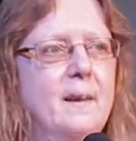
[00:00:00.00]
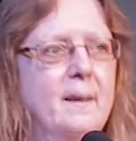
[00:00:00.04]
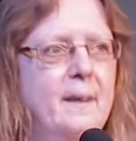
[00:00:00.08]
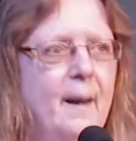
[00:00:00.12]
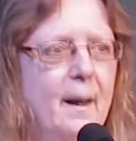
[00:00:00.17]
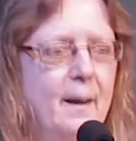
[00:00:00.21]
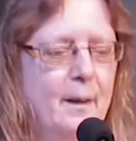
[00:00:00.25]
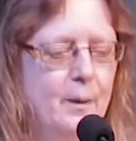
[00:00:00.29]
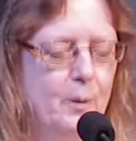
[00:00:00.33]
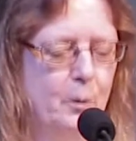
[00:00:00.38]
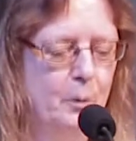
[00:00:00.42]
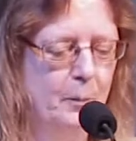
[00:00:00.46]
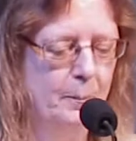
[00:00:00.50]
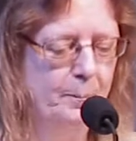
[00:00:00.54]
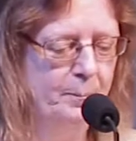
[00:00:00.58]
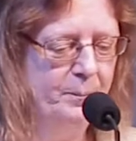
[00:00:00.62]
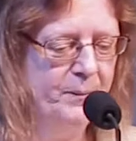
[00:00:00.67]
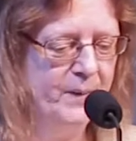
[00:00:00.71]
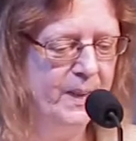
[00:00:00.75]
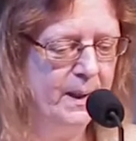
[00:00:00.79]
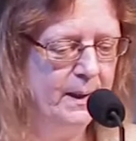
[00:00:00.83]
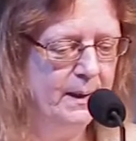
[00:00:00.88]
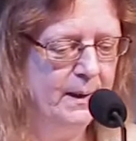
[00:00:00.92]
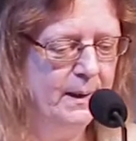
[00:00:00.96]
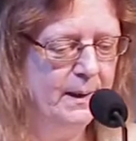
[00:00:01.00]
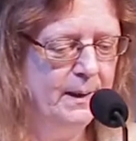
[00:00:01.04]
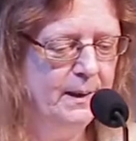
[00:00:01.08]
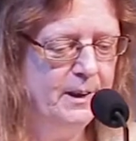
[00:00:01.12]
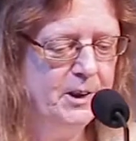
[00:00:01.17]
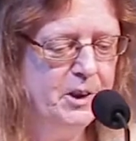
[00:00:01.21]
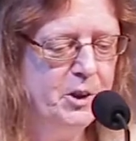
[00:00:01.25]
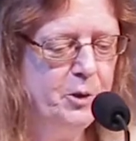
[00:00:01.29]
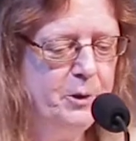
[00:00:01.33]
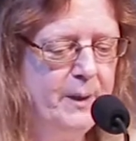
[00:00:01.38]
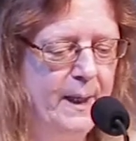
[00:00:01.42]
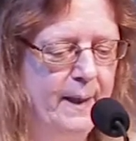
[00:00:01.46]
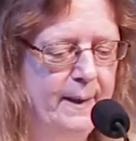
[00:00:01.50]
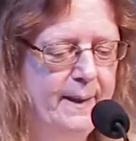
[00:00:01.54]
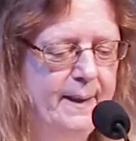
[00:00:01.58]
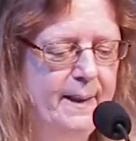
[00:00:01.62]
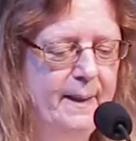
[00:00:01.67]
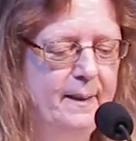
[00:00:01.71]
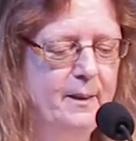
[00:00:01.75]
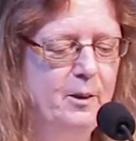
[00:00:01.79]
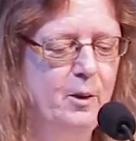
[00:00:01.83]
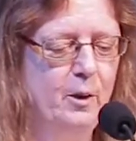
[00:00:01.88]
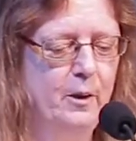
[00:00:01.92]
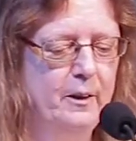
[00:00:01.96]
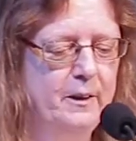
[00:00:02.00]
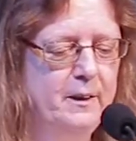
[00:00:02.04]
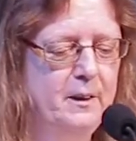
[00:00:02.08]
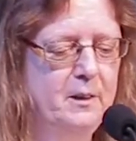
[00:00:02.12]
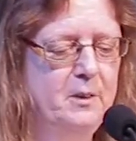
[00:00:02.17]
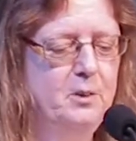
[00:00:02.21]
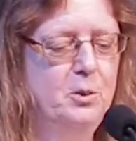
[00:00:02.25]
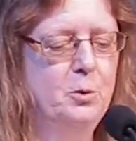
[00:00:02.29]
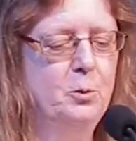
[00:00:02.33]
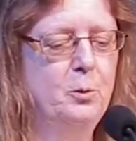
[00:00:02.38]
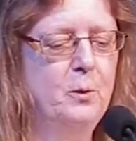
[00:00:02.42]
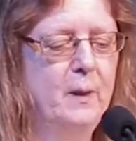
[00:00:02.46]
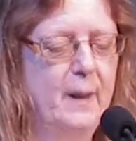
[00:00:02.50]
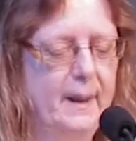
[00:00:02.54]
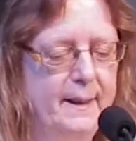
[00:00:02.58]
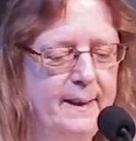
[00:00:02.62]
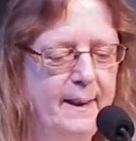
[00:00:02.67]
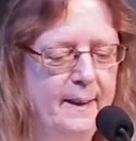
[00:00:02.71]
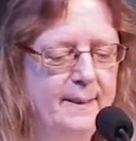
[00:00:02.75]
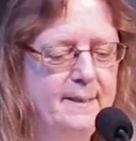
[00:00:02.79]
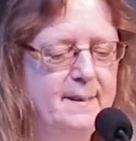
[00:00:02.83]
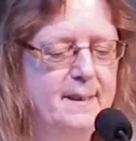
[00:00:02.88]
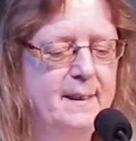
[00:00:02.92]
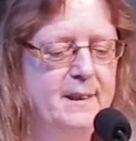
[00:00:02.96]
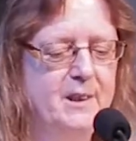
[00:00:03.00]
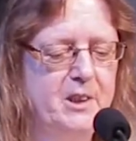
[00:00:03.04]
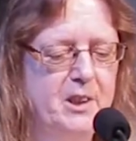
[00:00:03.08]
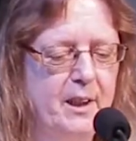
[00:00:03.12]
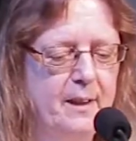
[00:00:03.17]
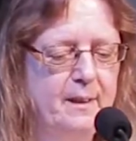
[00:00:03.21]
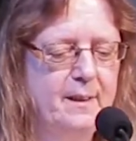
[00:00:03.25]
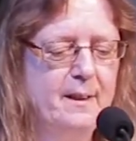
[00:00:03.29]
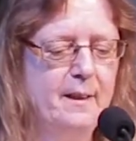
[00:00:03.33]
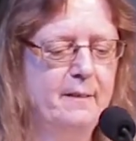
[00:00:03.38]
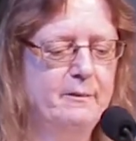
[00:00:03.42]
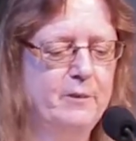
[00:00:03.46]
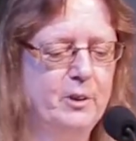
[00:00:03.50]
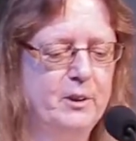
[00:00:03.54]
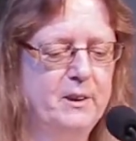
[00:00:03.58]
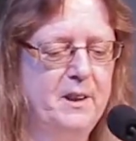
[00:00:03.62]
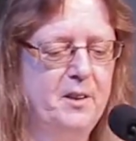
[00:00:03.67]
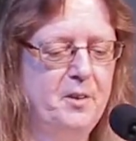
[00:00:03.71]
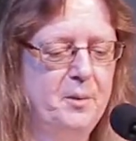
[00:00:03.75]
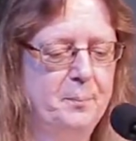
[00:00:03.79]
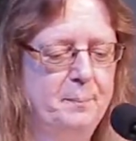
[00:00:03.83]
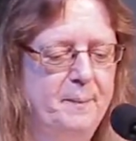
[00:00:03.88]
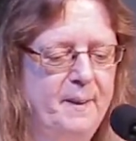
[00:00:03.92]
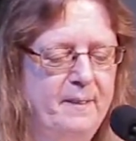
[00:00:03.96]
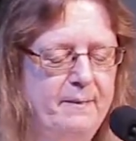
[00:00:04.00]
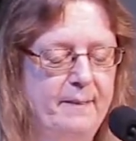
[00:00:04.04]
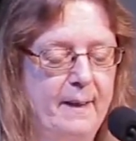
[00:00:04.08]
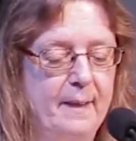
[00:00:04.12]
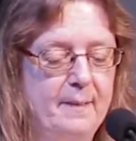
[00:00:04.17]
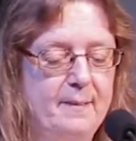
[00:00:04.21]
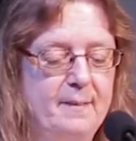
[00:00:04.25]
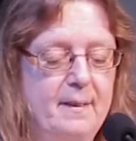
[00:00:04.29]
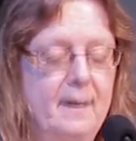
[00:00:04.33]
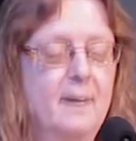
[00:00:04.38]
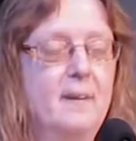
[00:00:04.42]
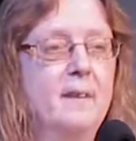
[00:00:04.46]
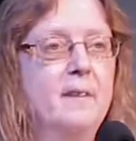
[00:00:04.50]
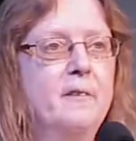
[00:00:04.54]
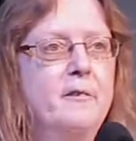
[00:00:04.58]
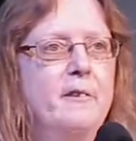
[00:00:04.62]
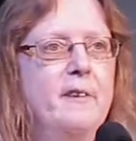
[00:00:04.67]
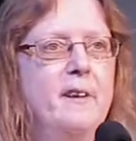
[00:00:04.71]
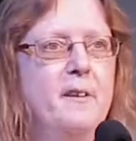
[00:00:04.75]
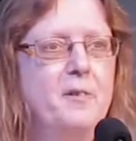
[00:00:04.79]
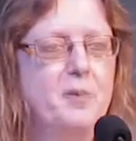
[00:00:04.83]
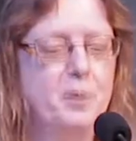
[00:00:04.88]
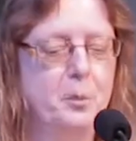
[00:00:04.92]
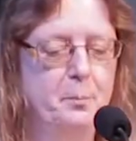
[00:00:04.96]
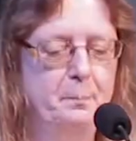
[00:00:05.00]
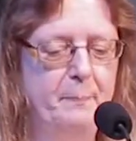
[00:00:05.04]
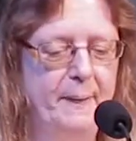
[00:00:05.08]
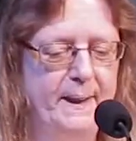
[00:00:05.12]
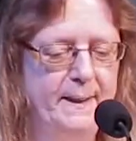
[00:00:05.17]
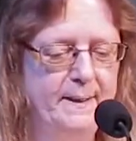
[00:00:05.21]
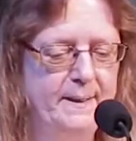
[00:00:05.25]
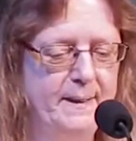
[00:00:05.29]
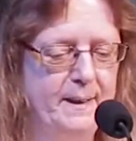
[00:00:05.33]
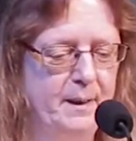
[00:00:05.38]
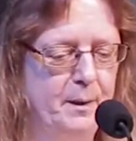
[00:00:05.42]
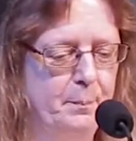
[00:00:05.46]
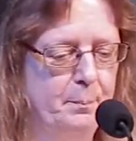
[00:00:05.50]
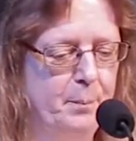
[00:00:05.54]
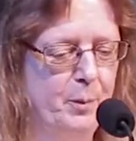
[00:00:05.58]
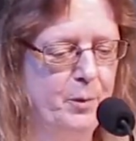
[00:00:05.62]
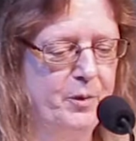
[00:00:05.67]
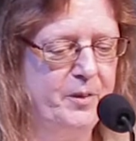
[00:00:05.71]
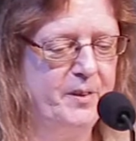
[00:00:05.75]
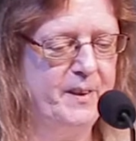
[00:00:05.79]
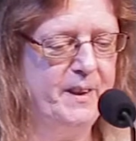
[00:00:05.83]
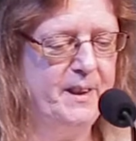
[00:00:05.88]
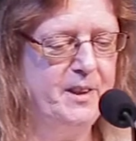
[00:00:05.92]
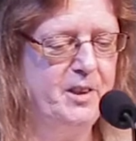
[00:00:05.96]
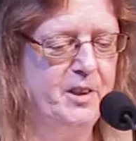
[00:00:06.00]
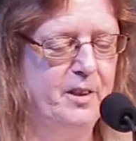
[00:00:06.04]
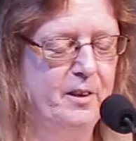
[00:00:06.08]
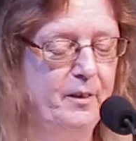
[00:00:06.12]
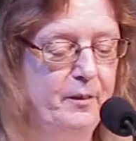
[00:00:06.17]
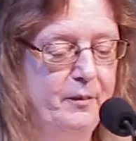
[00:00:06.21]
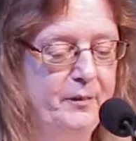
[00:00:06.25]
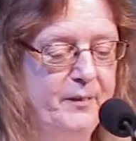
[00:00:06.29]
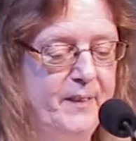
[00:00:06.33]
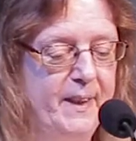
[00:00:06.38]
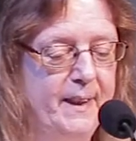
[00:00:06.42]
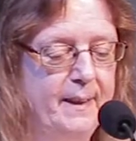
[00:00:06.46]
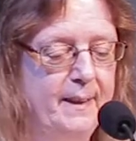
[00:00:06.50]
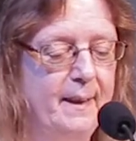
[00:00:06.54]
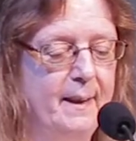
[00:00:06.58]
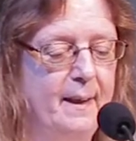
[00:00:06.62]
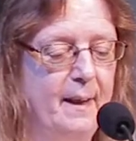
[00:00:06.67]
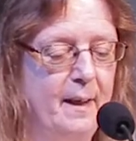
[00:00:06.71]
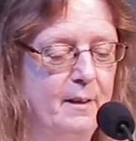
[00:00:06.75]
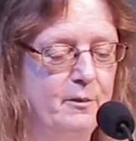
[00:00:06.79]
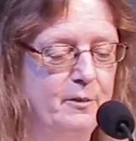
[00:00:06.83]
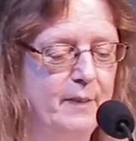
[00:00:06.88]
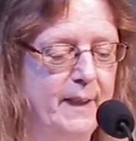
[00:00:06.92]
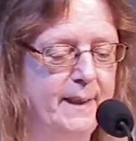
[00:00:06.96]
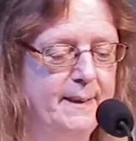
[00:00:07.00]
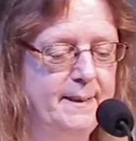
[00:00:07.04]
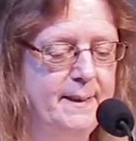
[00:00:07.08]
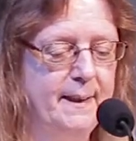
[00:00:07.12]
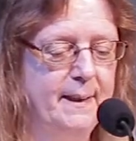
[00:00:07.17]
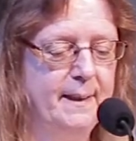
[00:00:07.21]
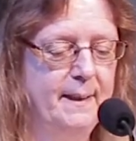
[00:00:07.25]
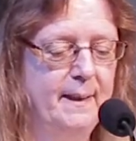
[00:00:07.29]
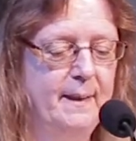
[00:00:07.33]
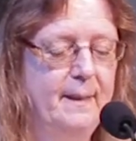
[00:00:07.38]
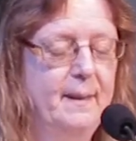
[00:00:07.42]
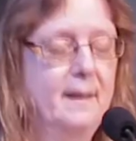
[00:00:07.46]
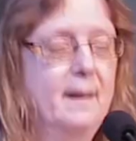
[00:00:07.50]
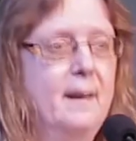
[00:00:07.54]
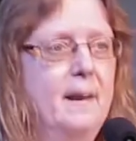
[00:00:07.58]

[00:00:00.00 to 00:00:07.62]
Now, should I, according to Gayatri Chakravarti Spivak's rhizomatic procedure of thinking and writing,